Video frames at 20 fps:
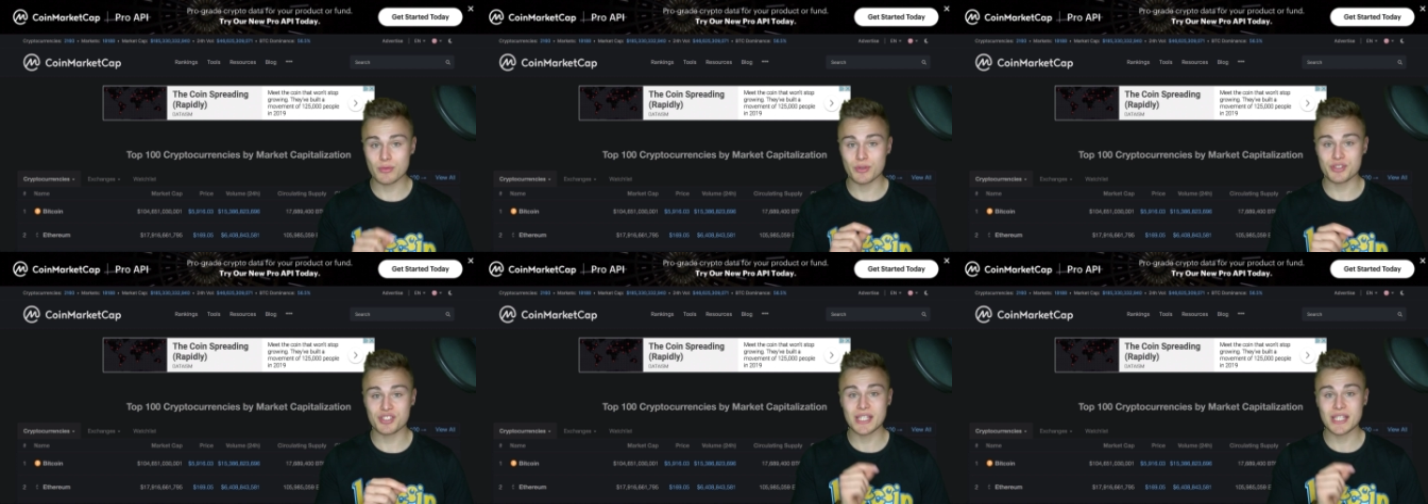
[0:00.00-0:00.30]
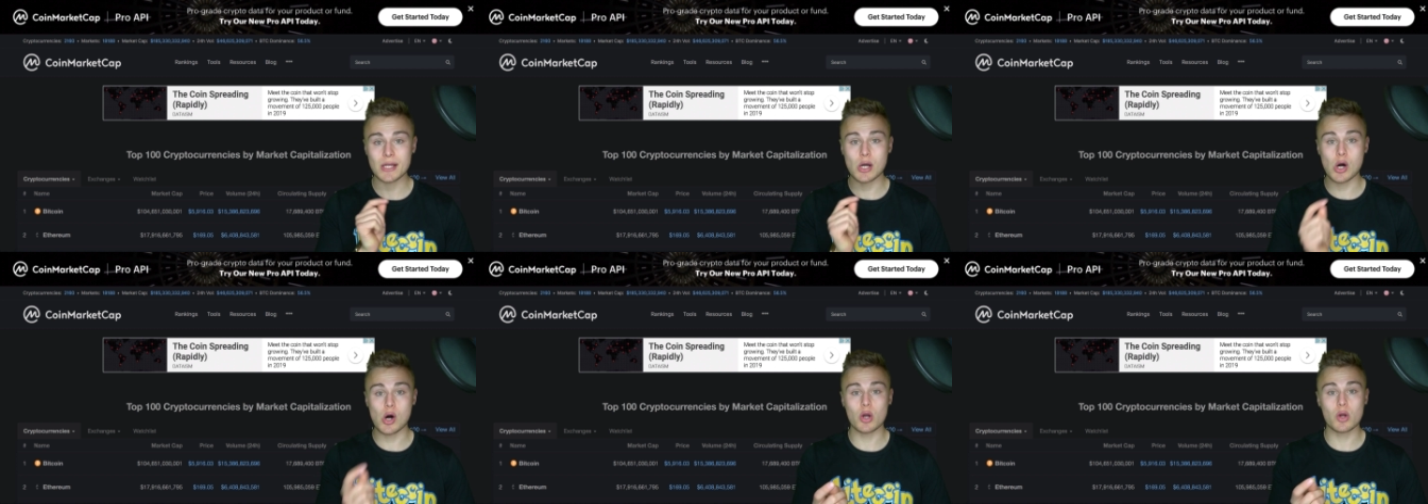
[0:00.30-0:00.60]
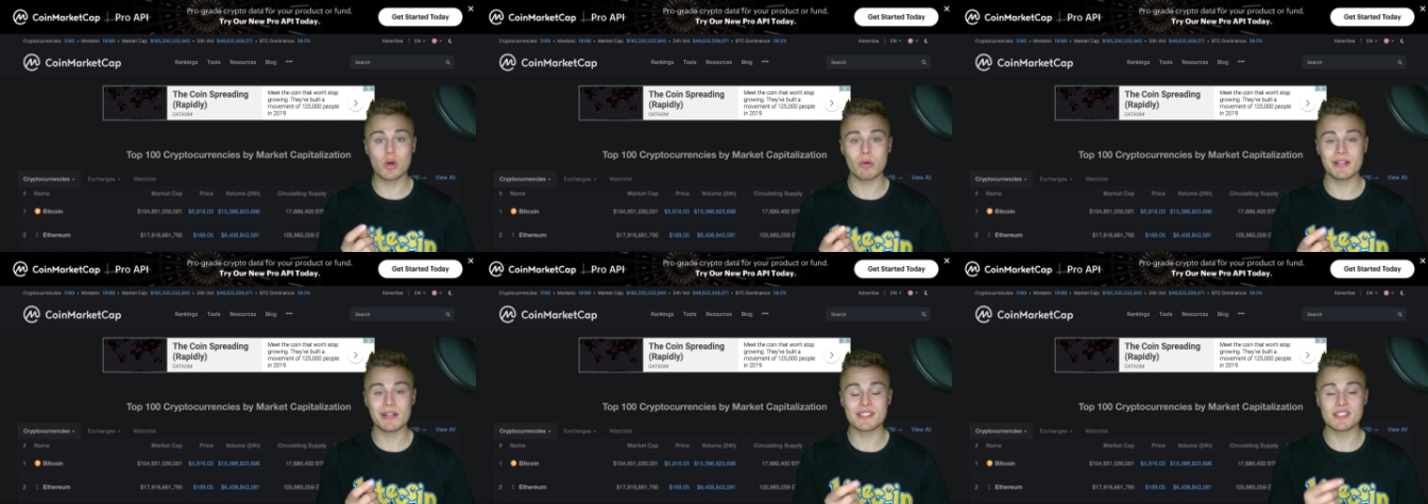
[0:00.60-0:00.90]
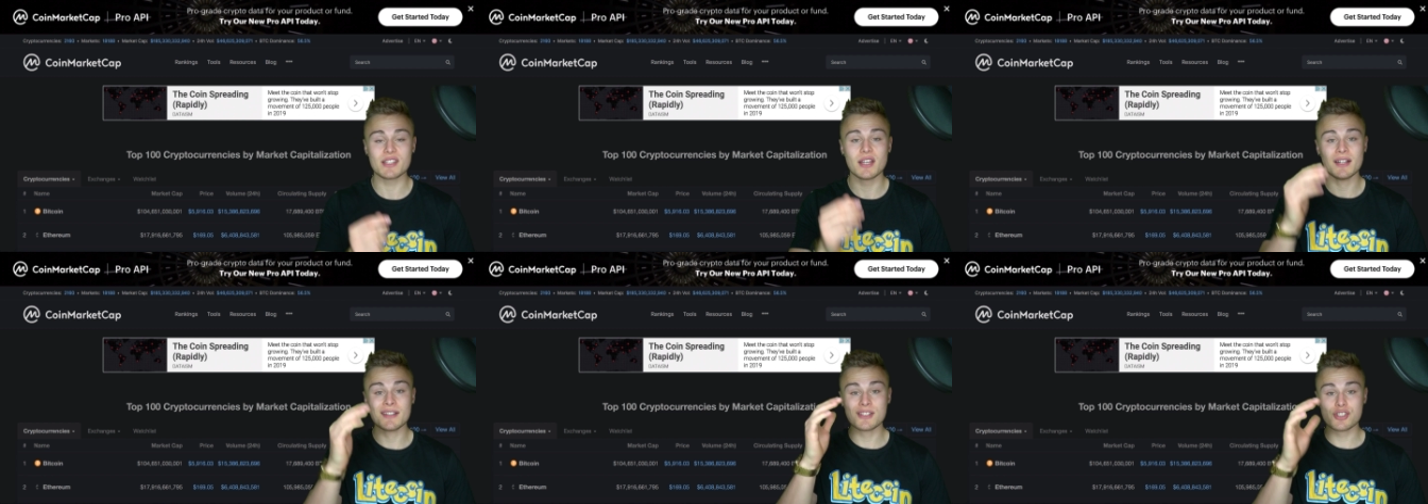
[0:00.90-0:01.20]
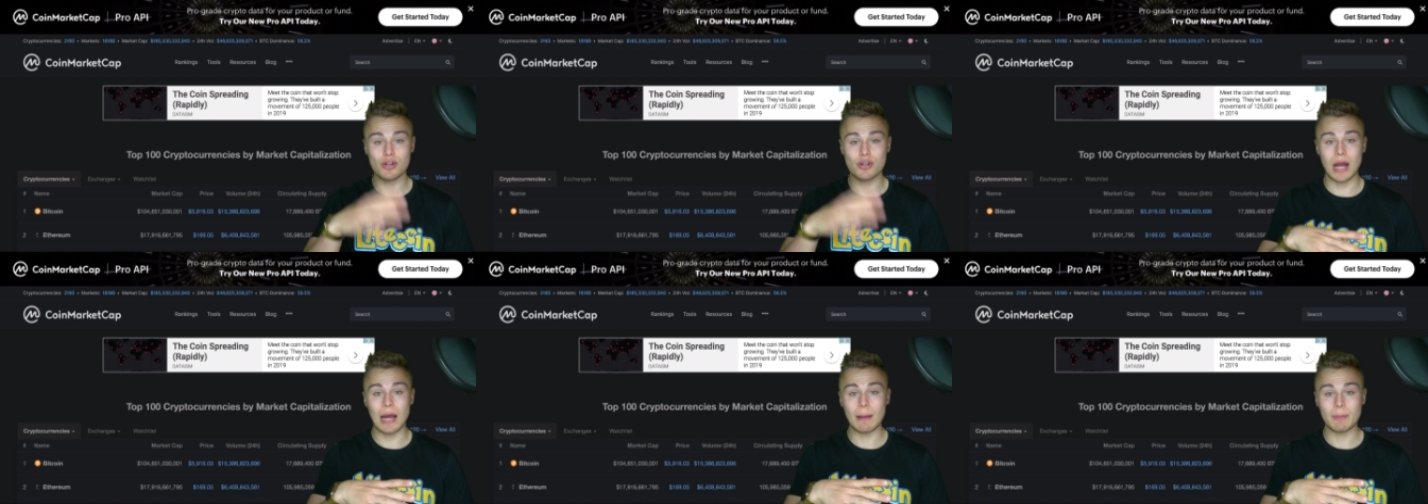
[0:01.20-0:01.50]
So we're seeing all coins
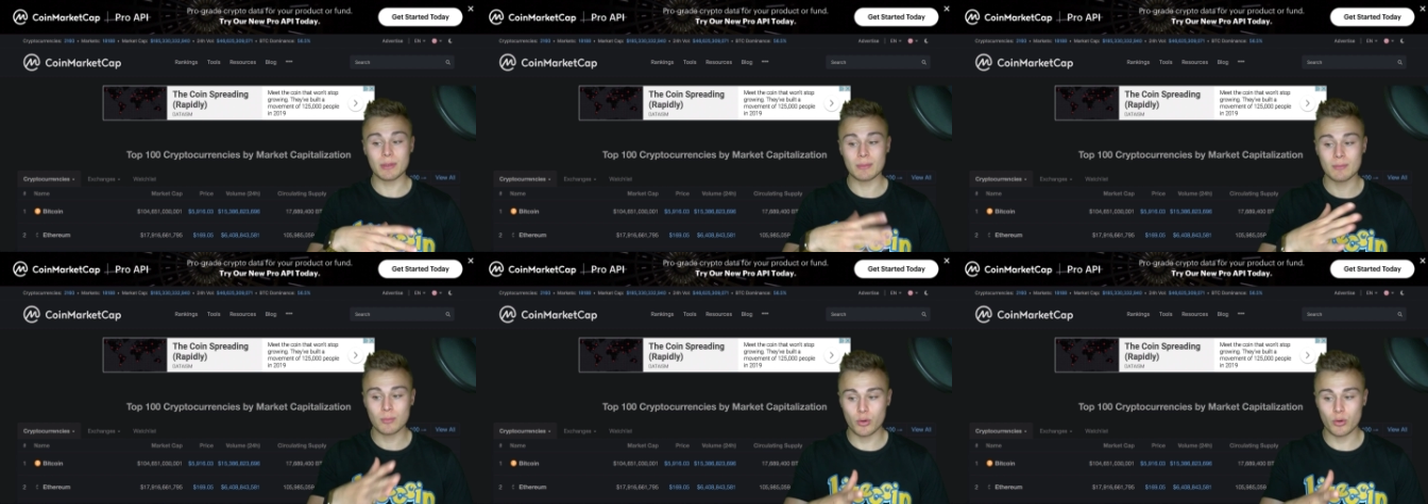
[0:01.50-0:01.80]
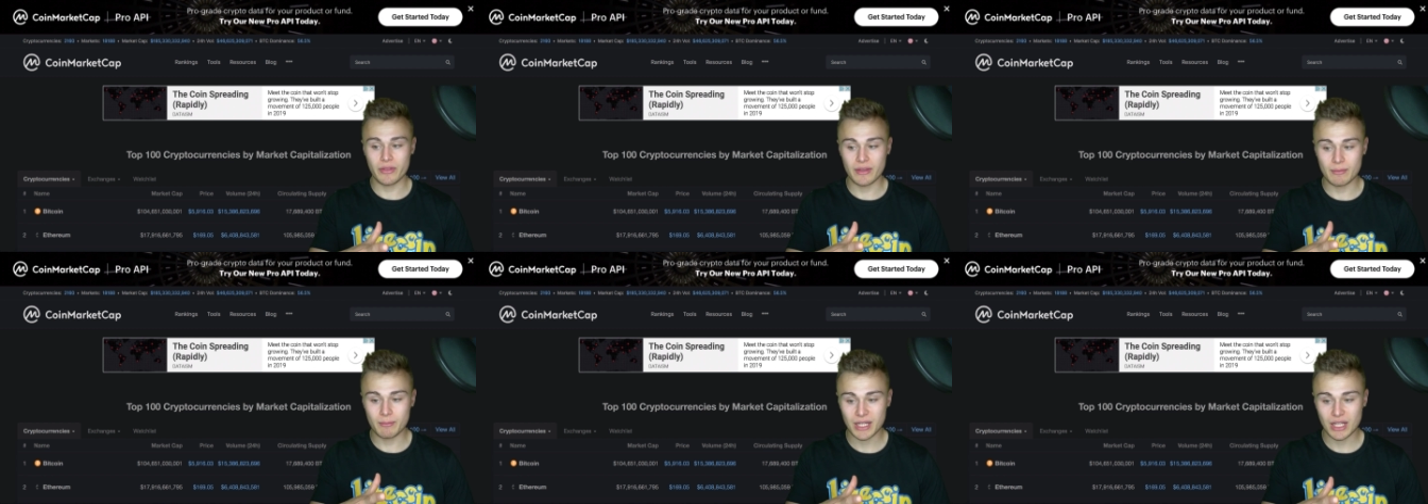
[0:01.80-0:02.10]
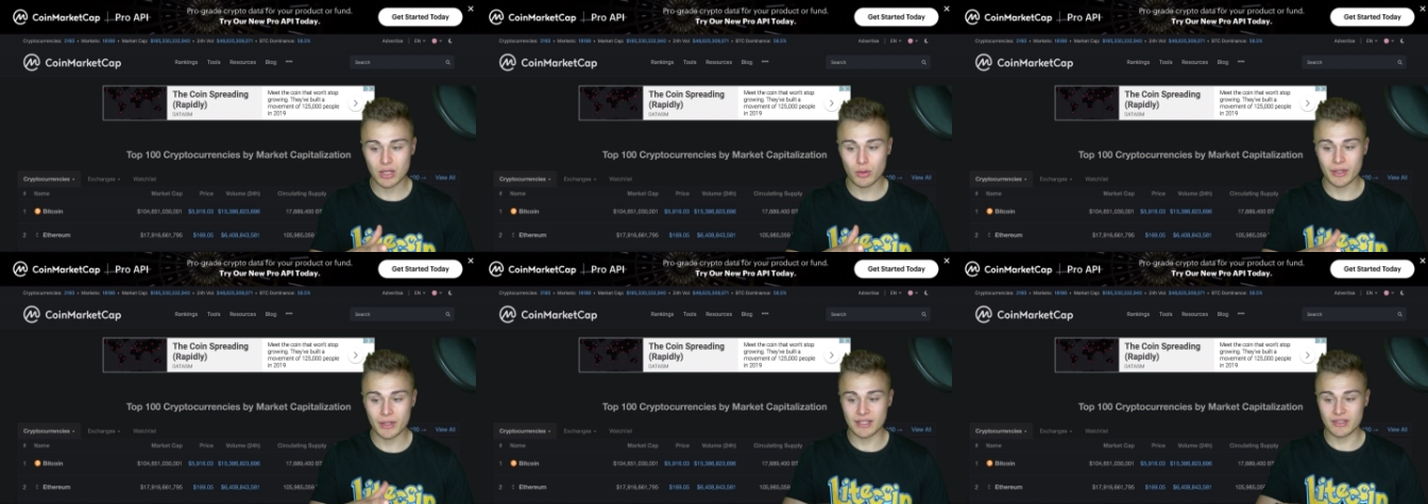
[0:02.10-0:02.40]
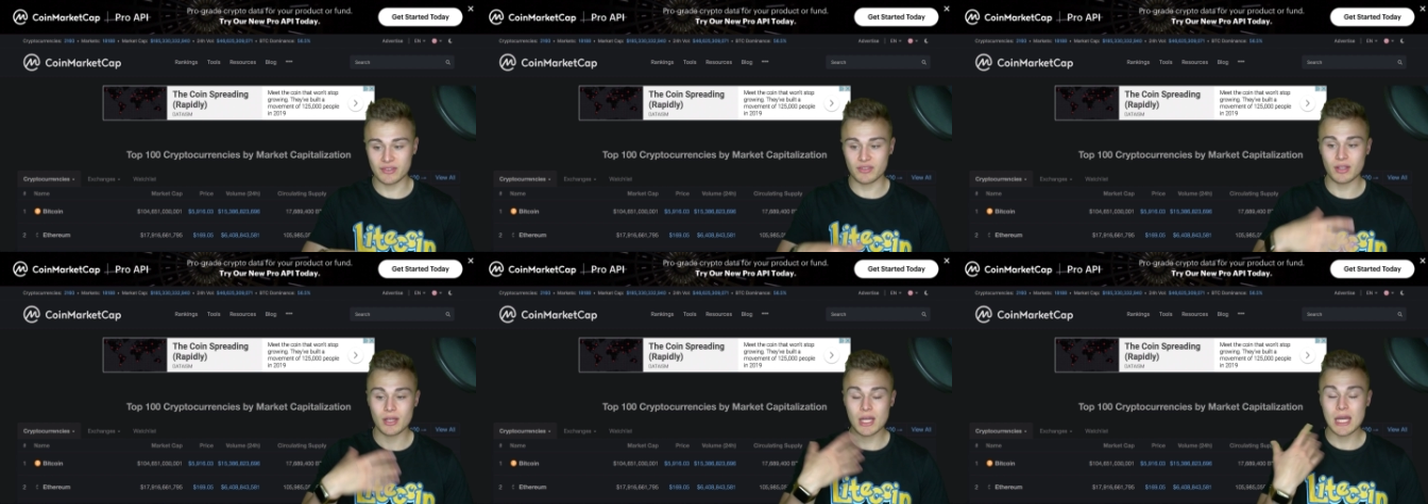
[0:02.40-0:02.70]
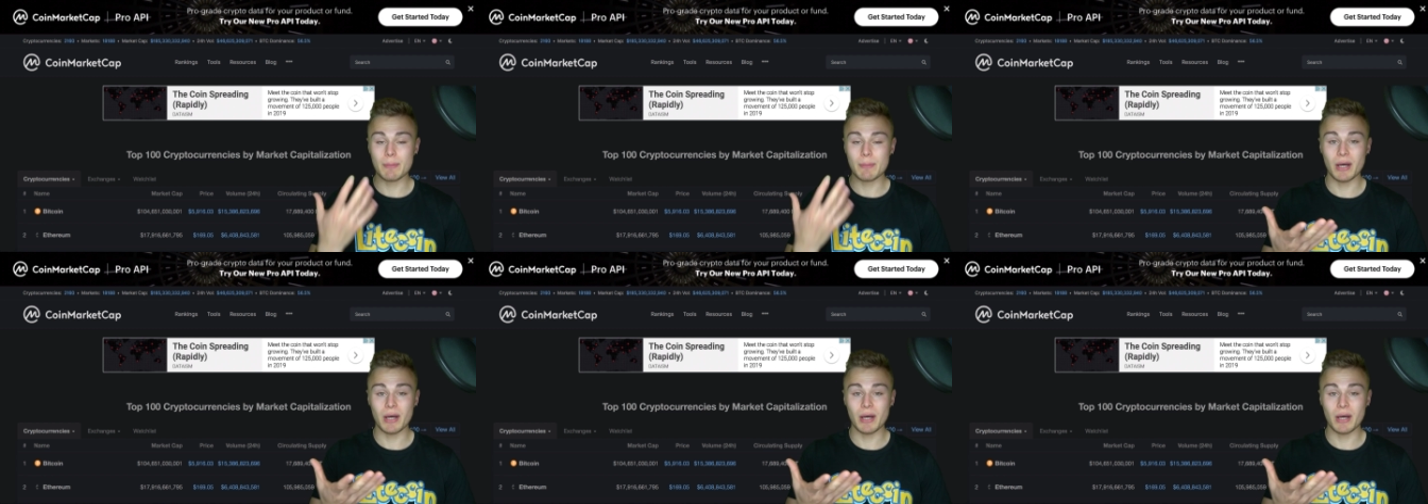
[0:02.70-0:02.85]
drop more than Bitcoin is.